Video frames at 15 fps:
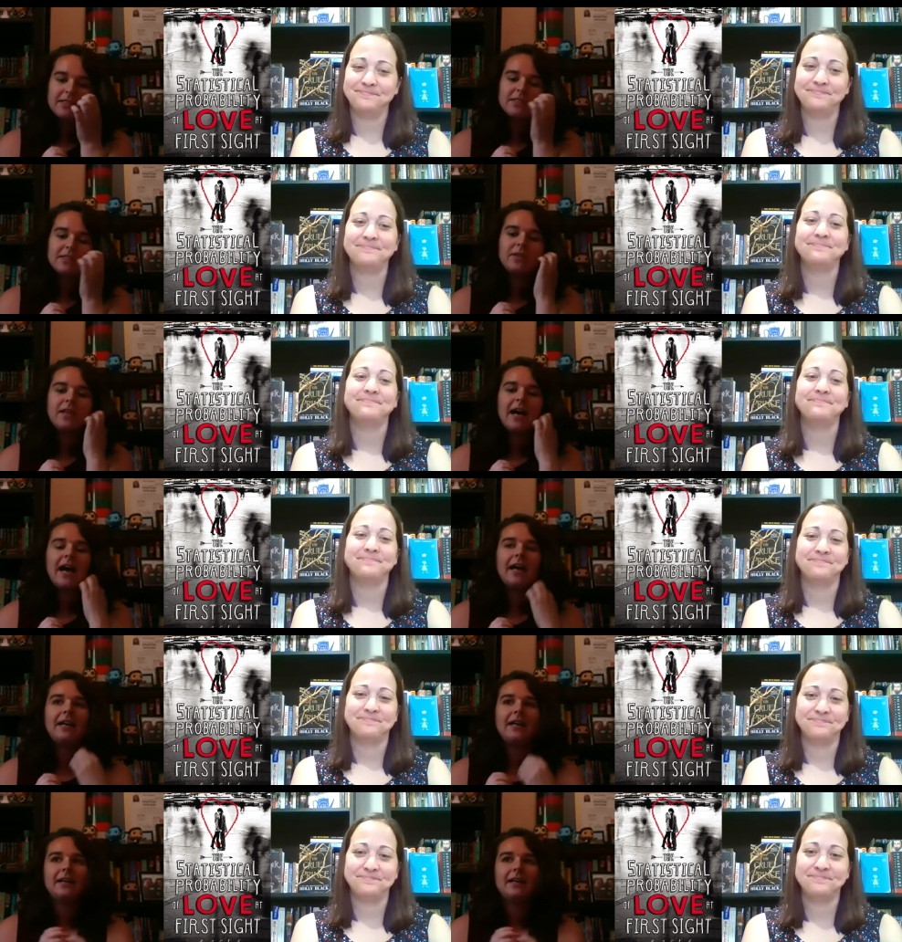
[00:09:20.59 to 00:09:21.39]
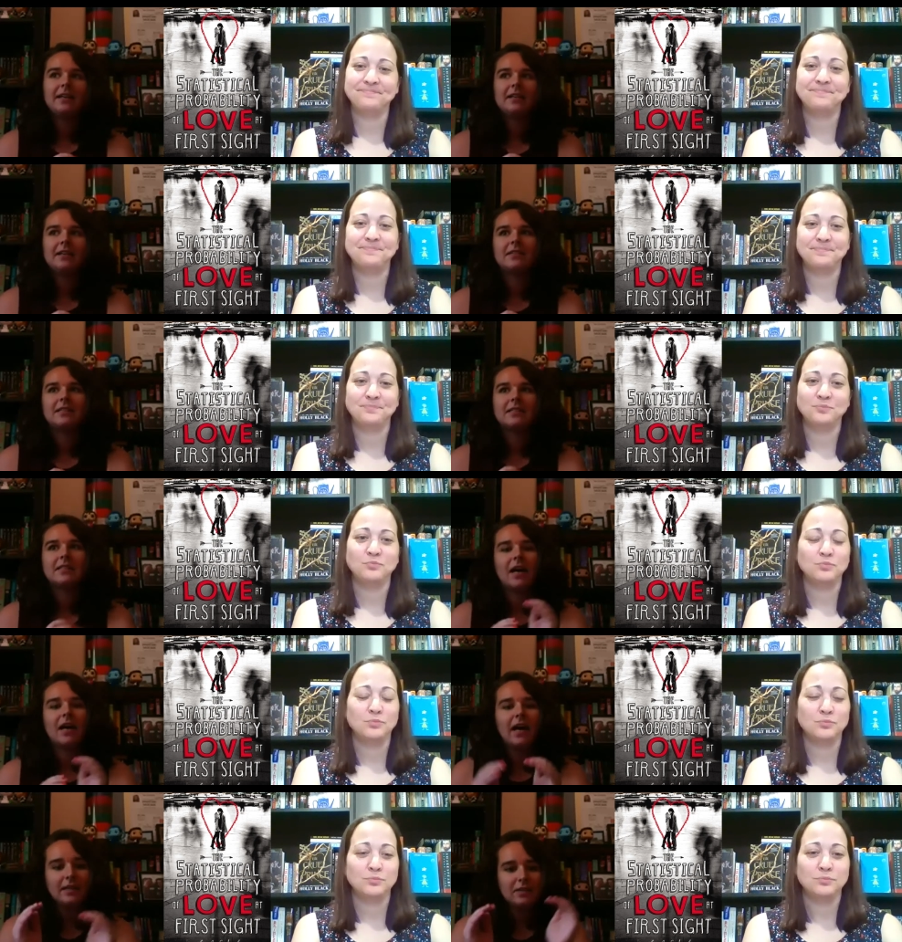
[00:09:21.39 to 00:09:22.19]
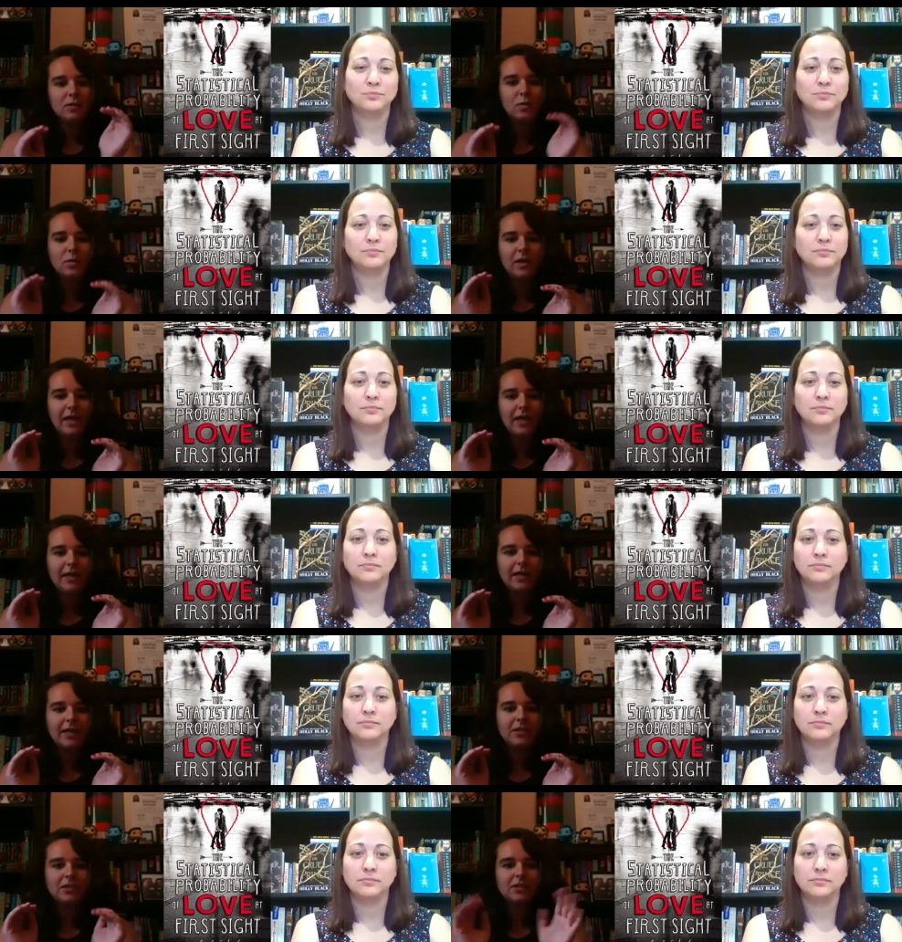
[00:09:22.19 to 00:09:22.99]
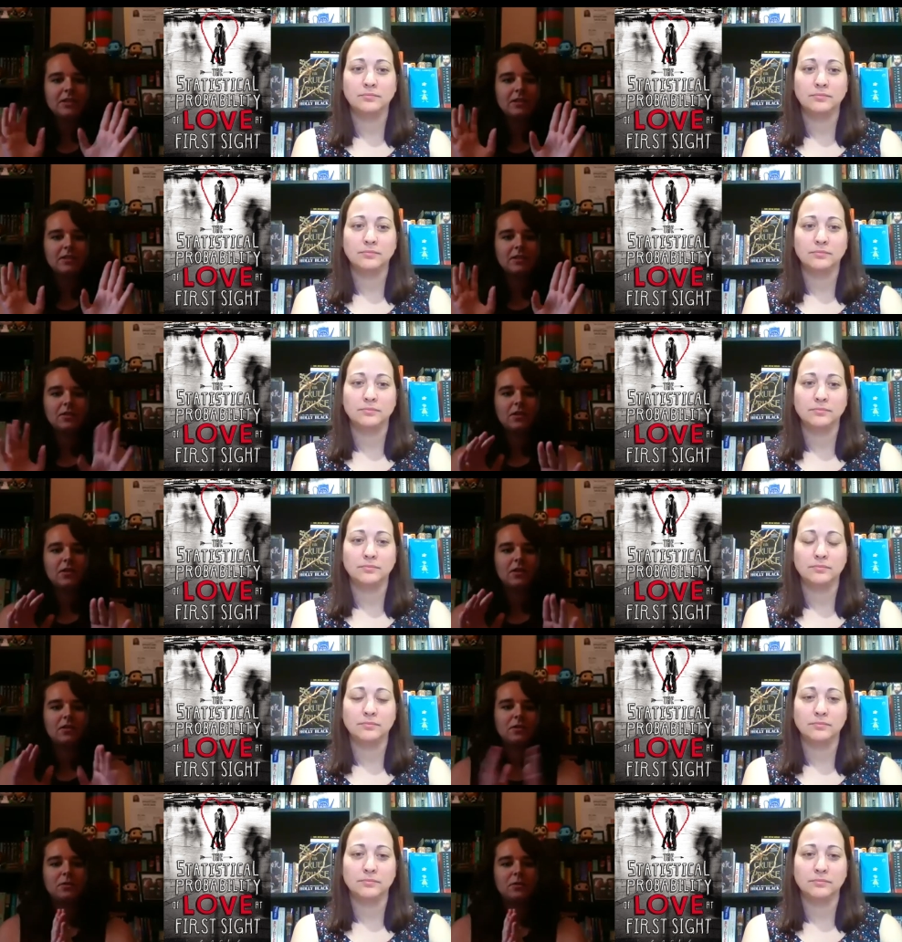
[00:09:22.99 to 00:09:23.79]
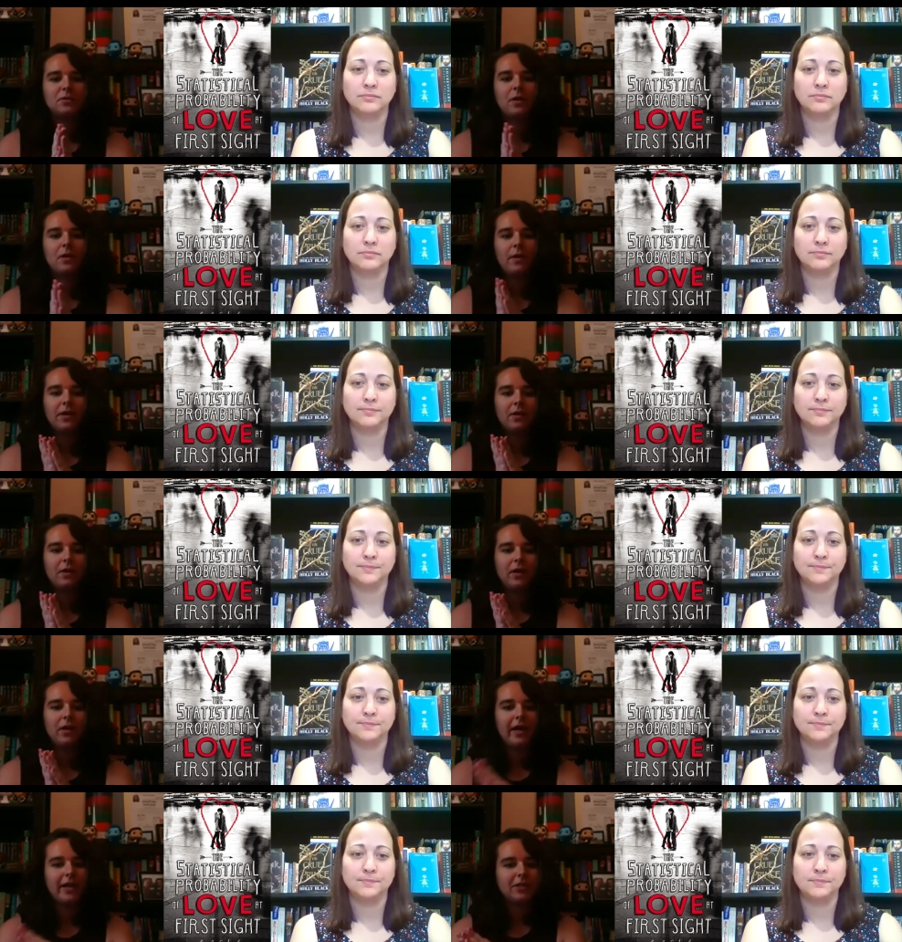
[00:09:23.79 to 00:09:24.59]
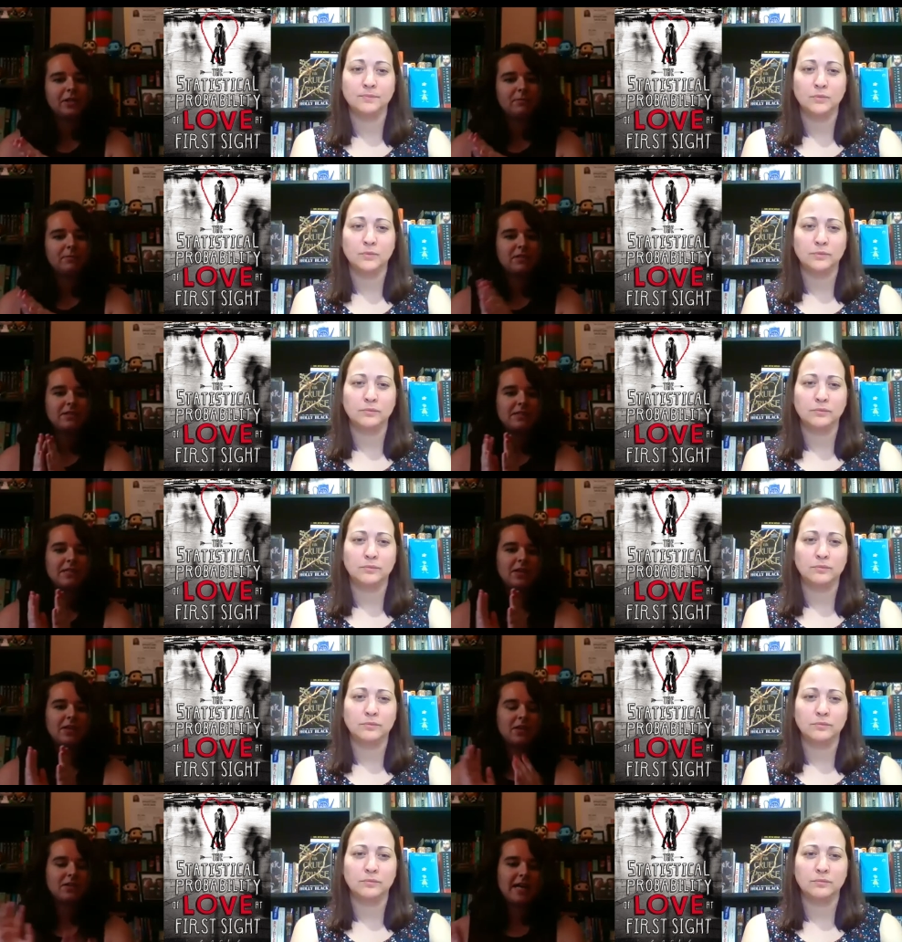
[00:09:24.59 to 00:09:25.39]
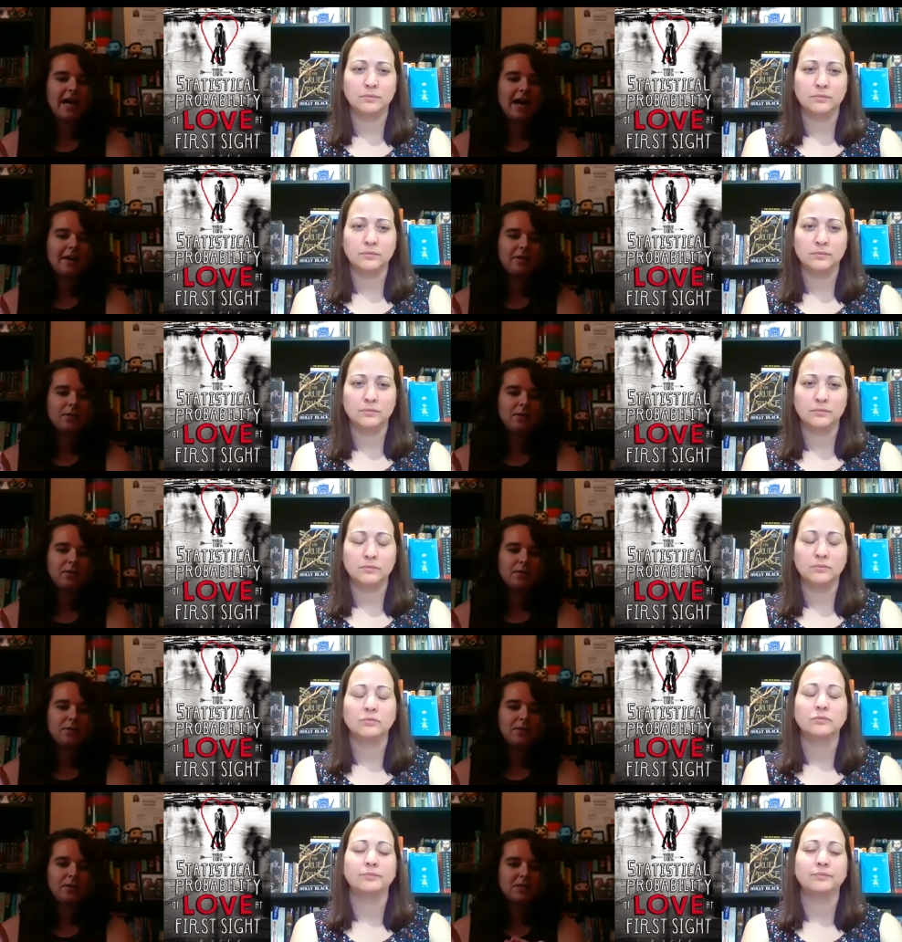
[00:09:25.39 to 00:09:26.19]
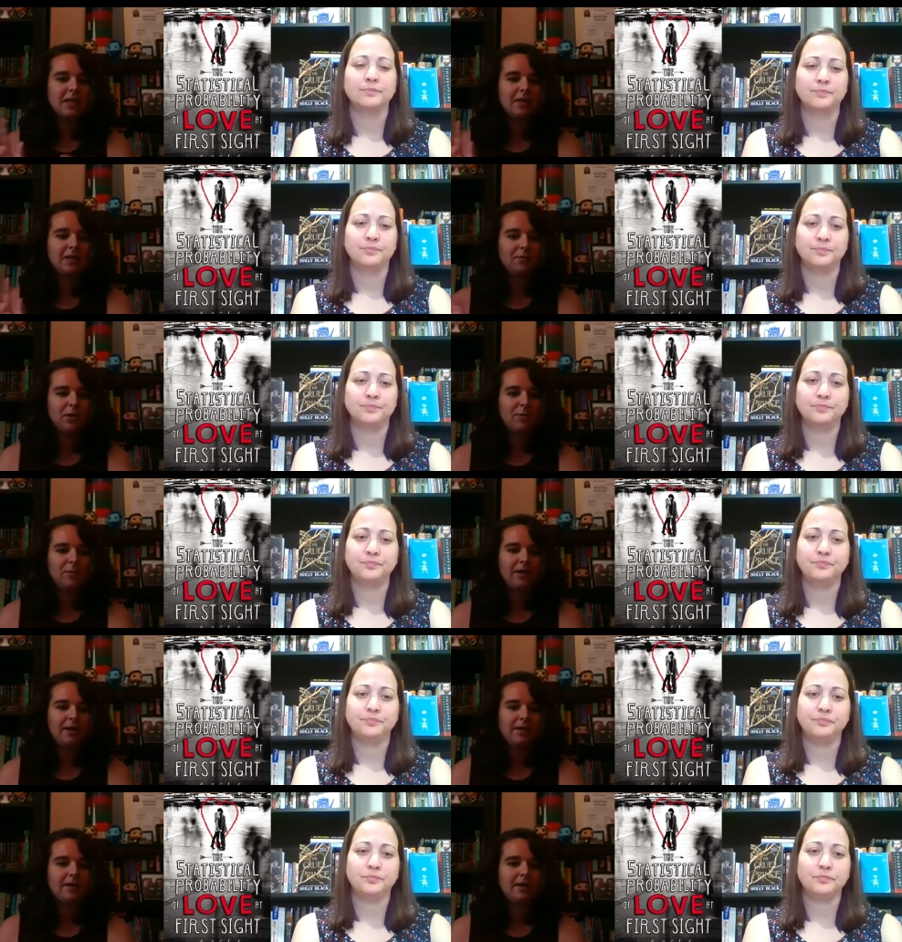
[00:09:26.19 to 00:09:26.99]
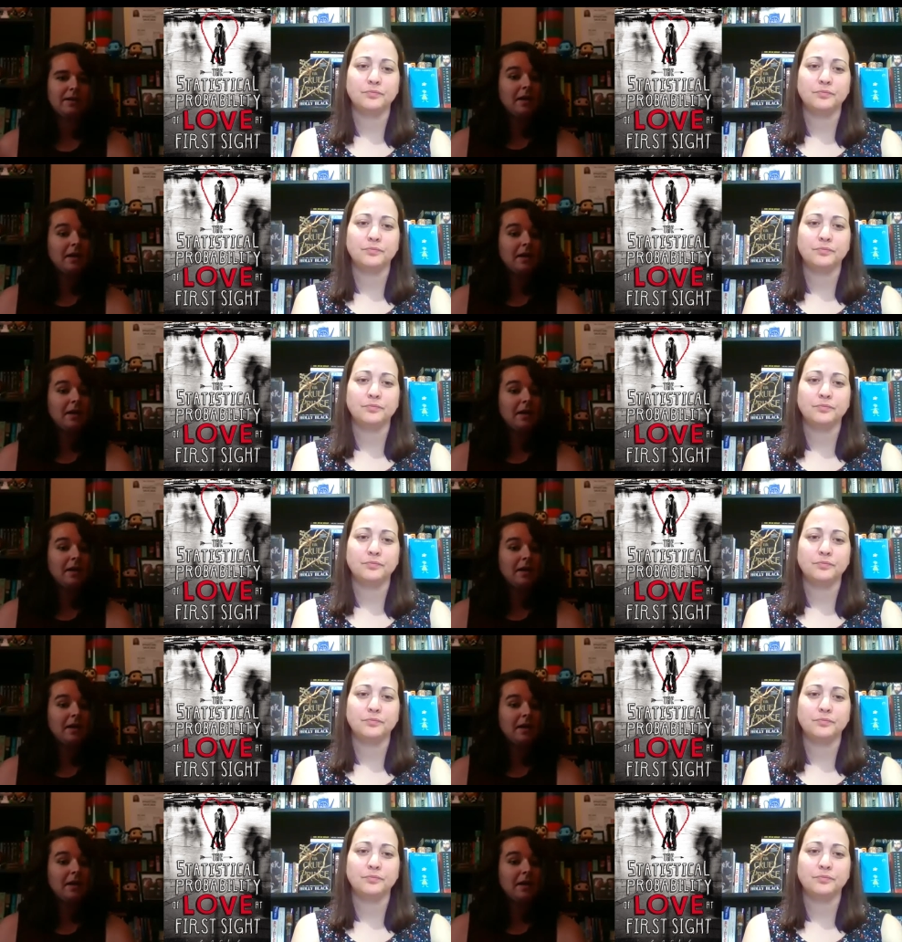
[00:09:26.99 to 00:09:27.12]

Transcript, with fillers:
Speaker 1: So that is, it's a high school aged girl who's going on a trip to see her dad who is getting remarried.